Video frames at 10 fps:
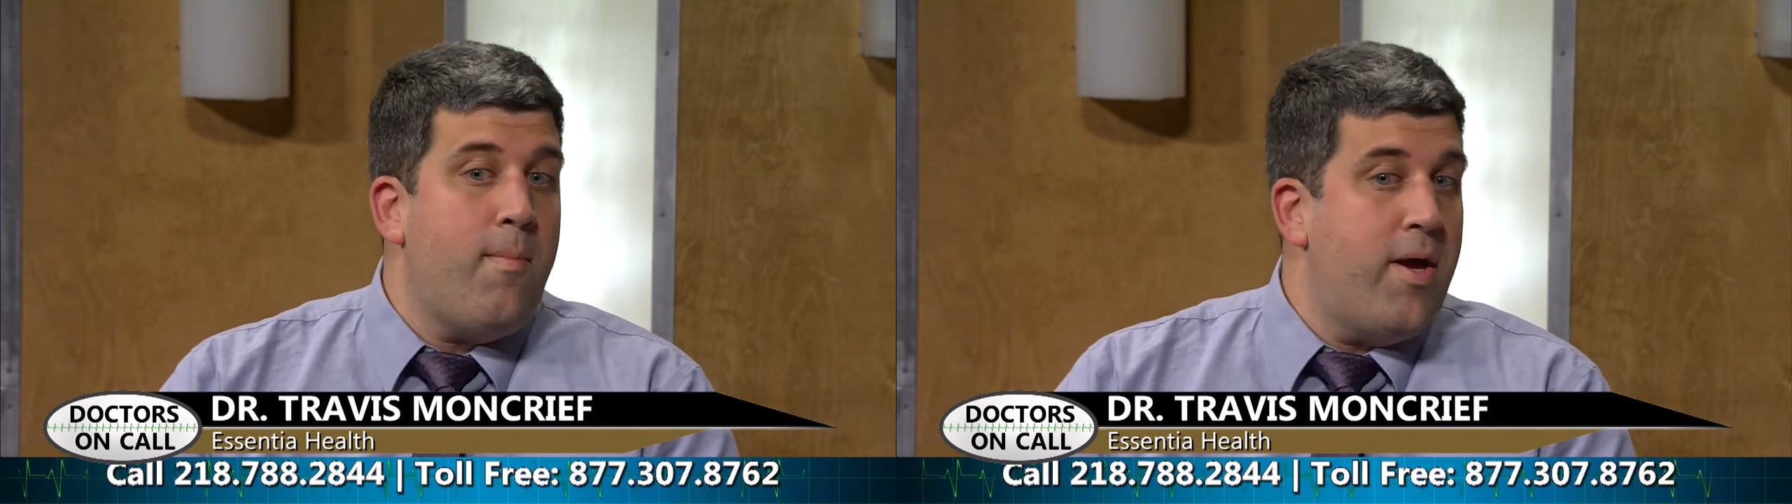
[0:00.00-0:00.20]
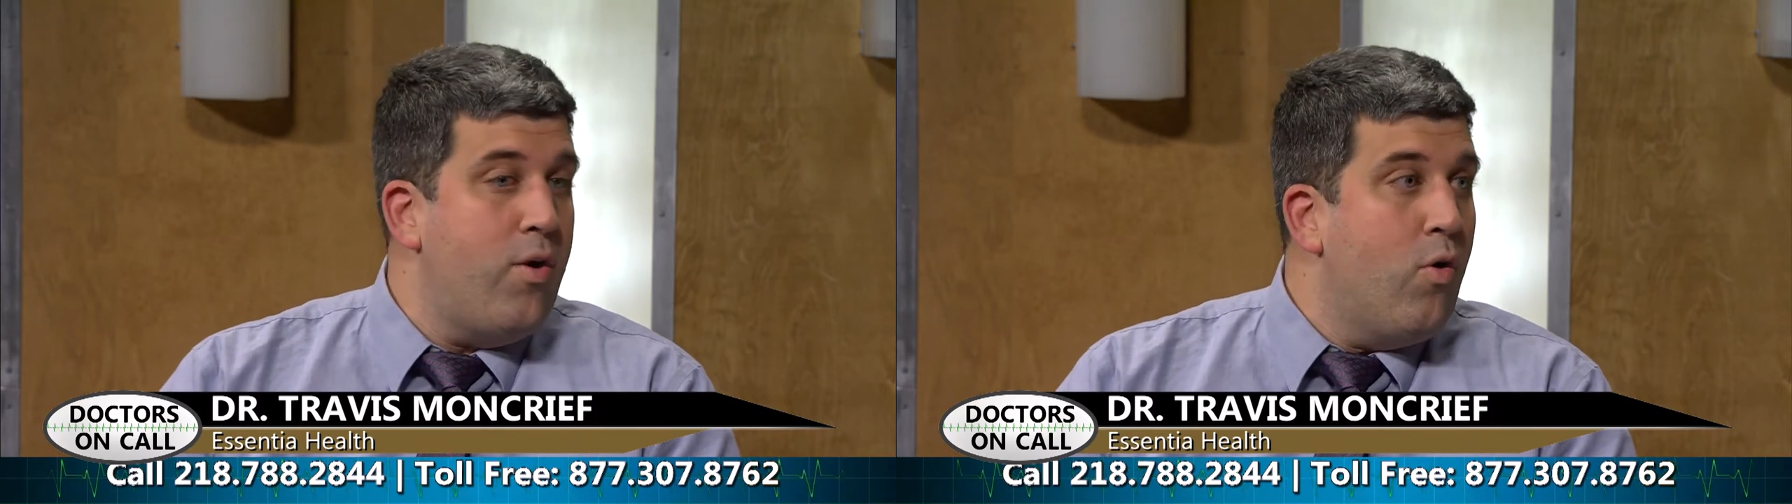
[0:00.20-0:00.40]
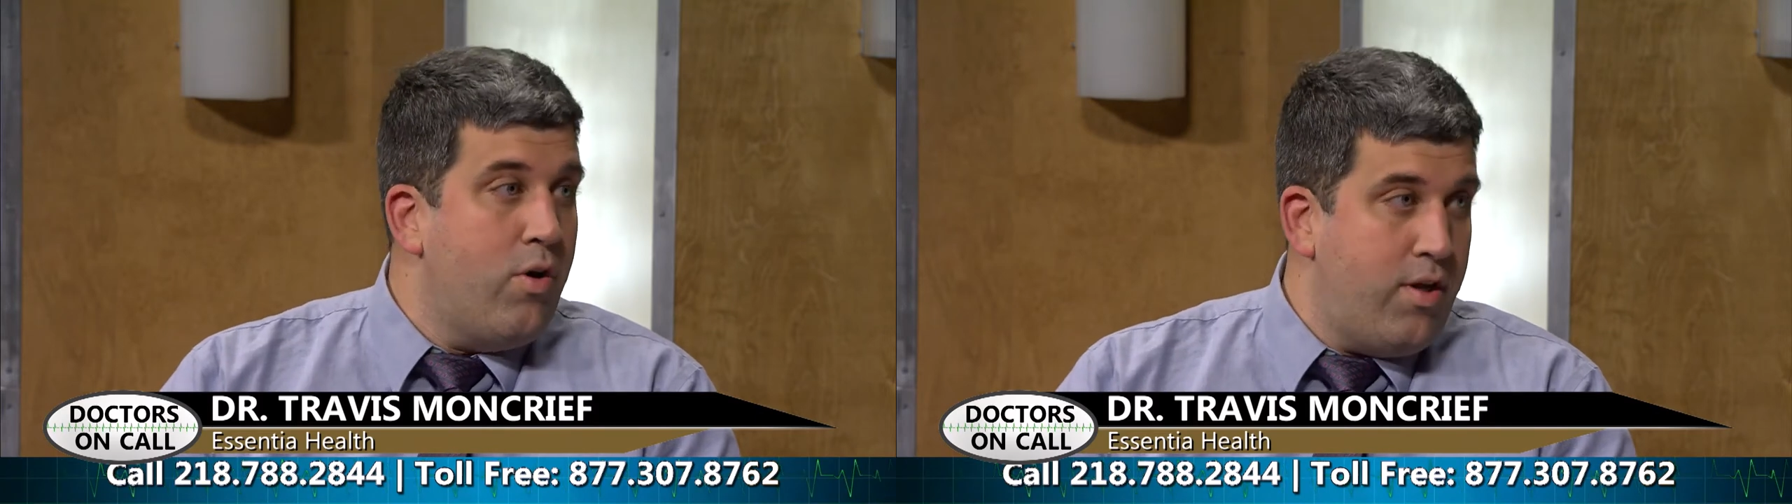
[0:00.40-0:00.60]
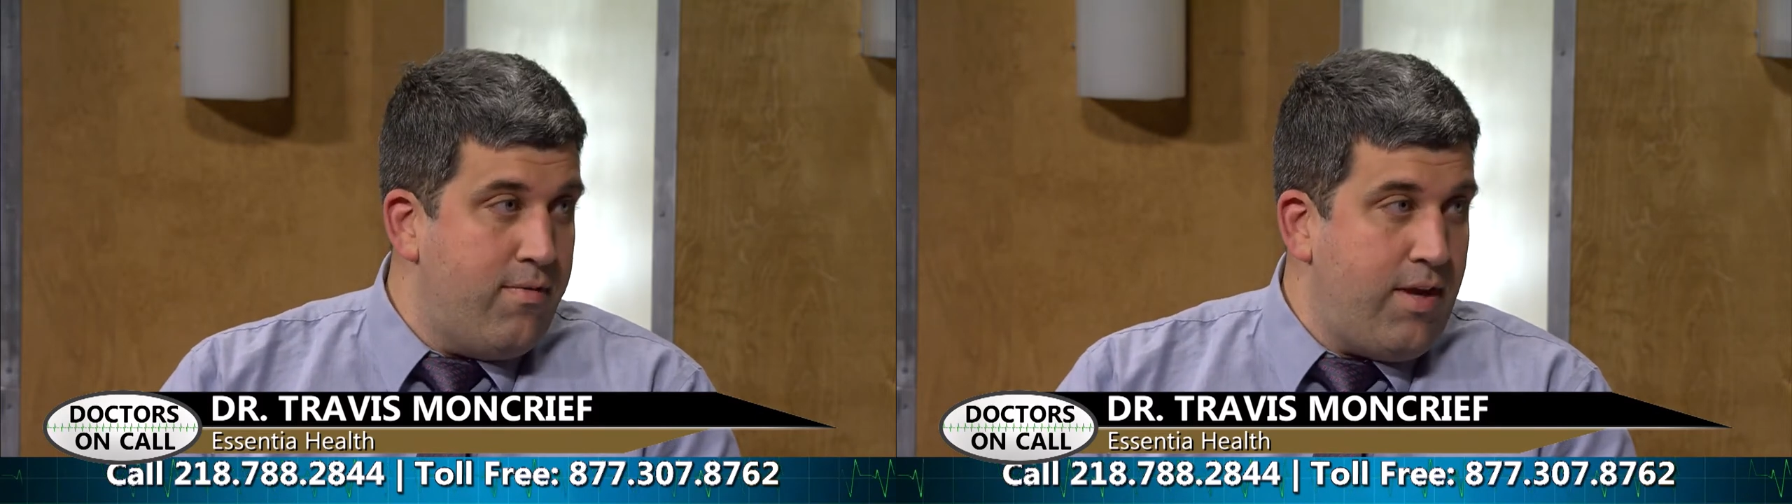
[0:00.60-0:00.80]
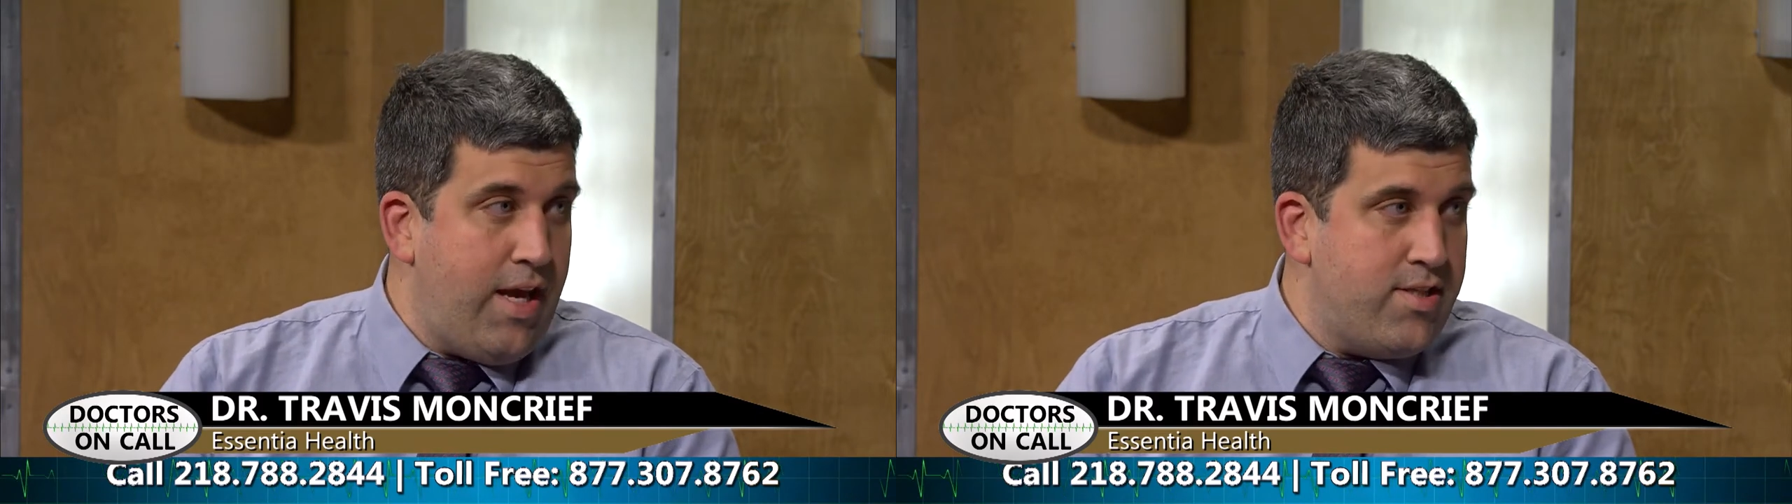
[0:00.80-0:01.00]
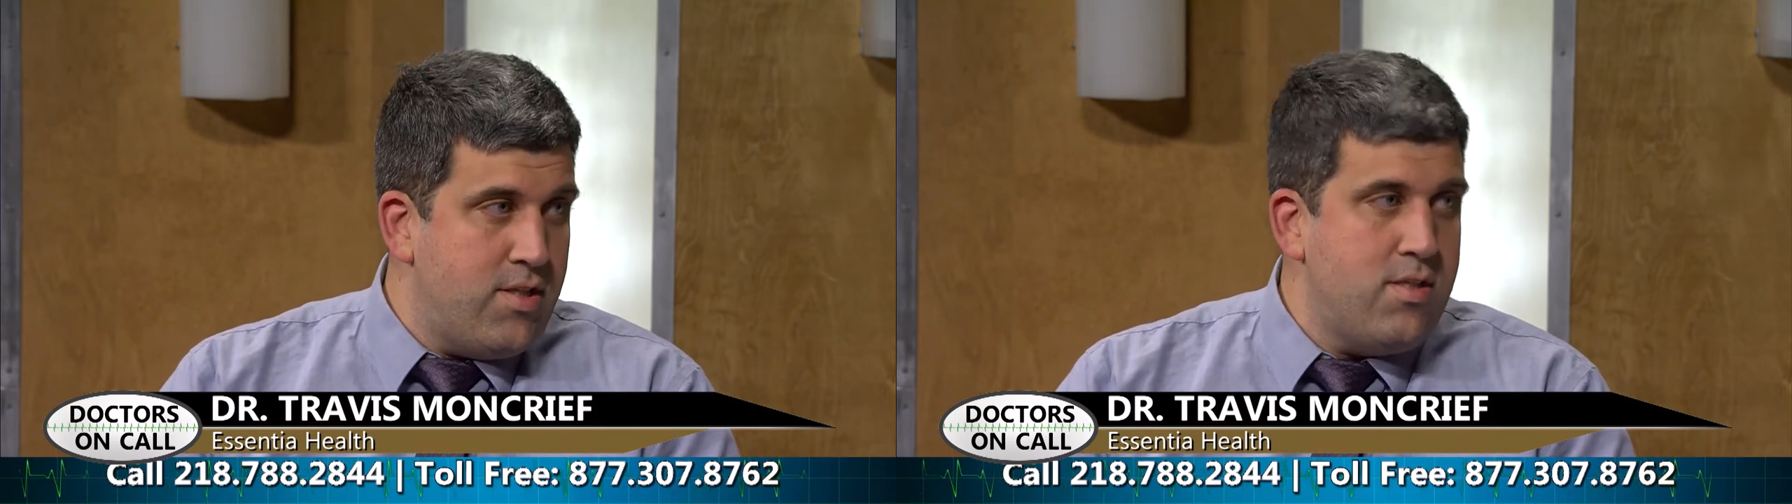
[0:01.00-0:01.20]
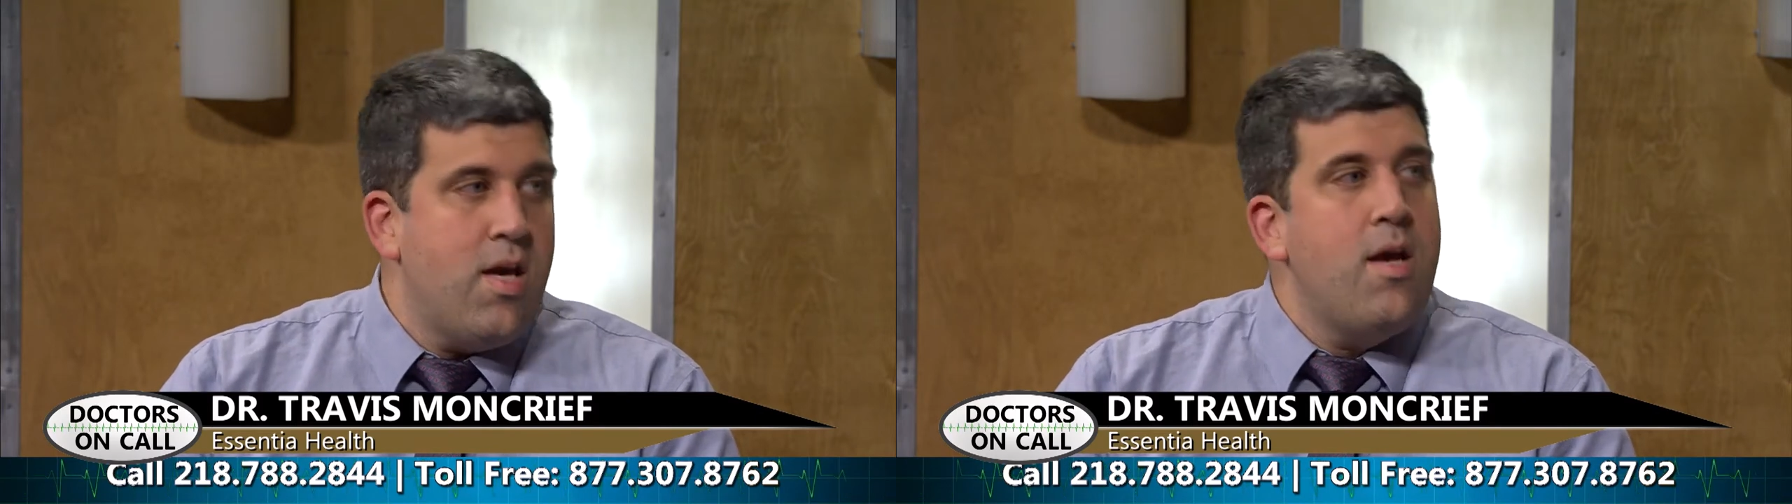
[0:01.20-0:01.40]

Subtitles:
minority of cases,